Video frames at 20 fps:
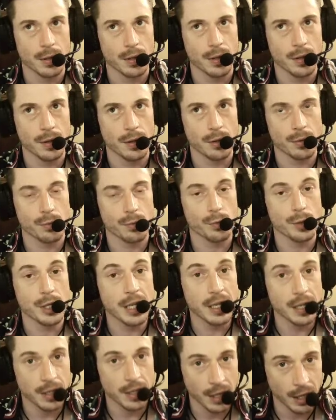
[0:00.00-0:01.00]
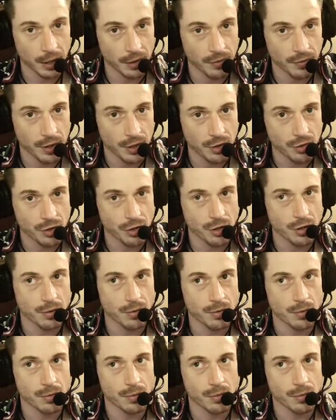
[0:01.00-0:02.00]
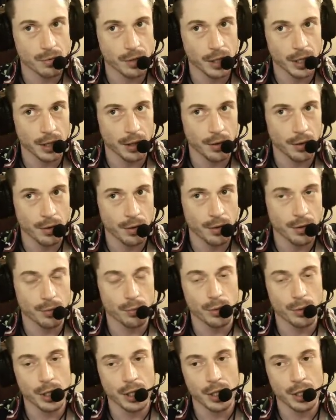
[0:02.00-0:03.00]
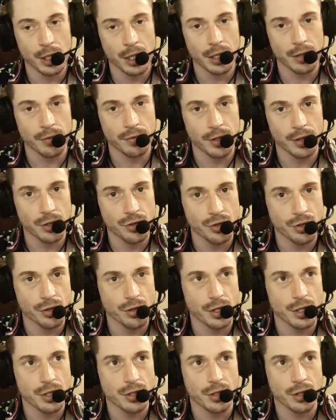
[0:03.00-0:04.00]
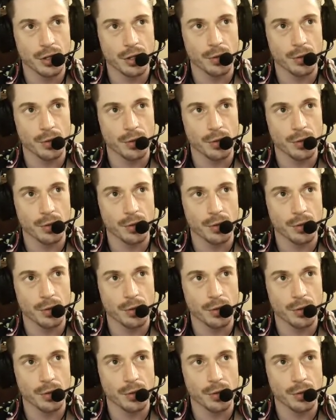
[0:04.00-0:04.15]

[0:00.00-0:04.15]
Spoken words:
the reconnect feature. Like the reconnect feature is going to